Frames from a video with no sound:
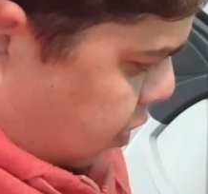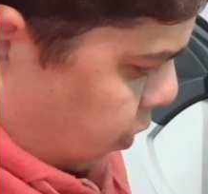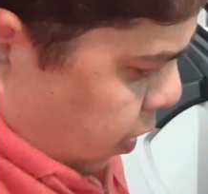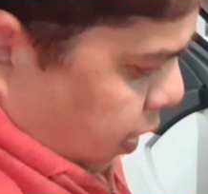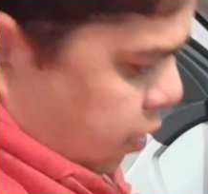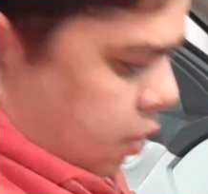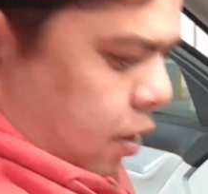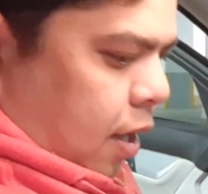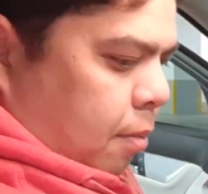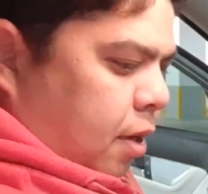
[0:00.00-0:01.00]
Okay, so the
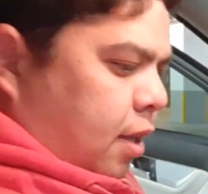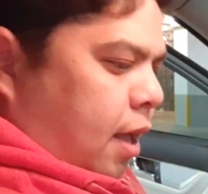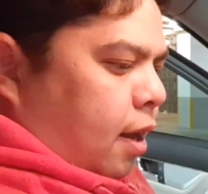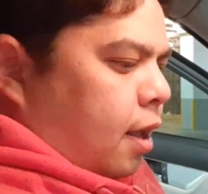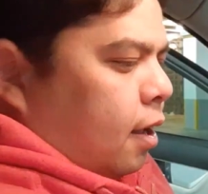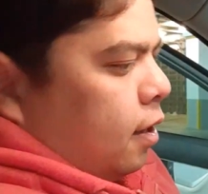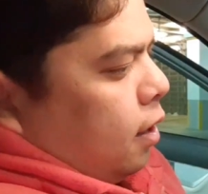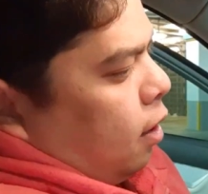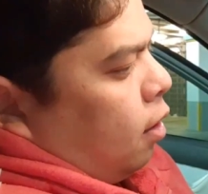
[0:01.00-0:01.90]
camera directly